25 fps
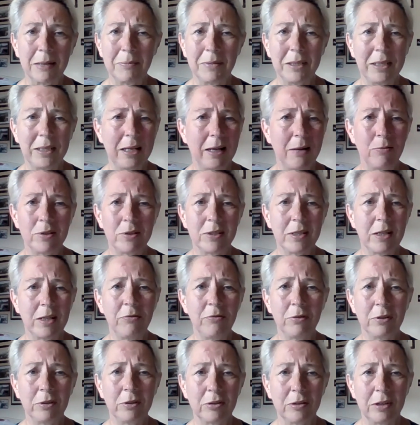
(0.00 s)
I mean, that was
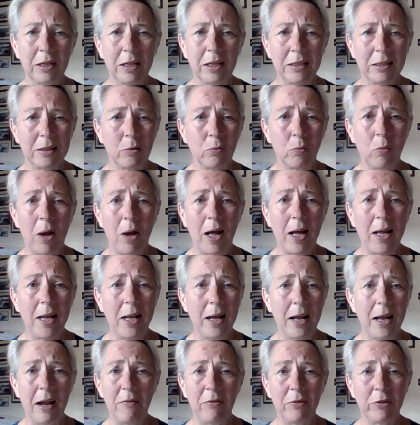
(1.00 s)
never a good idea. Why
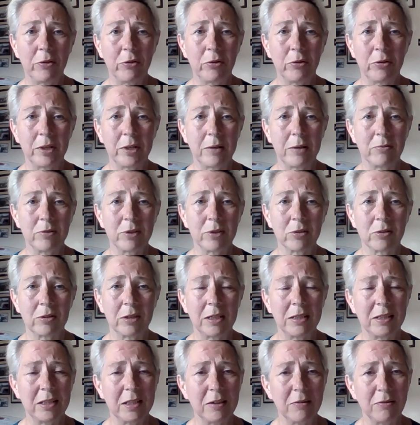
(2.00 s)
I ever thought that was a good
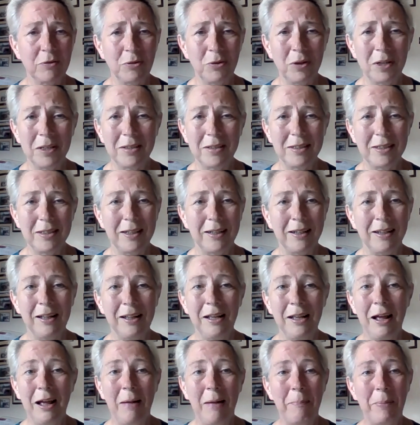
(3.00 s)
idea, I have no idea.
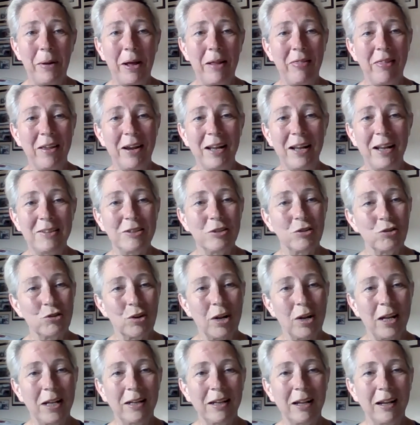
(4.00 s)
But then I did
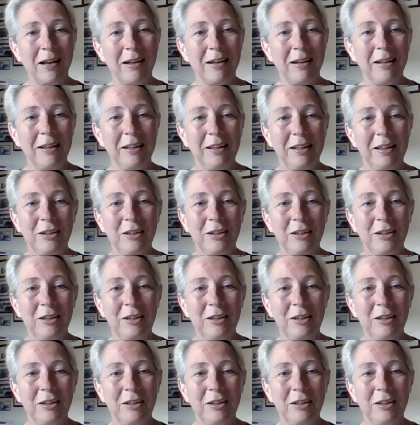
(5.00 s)
try again,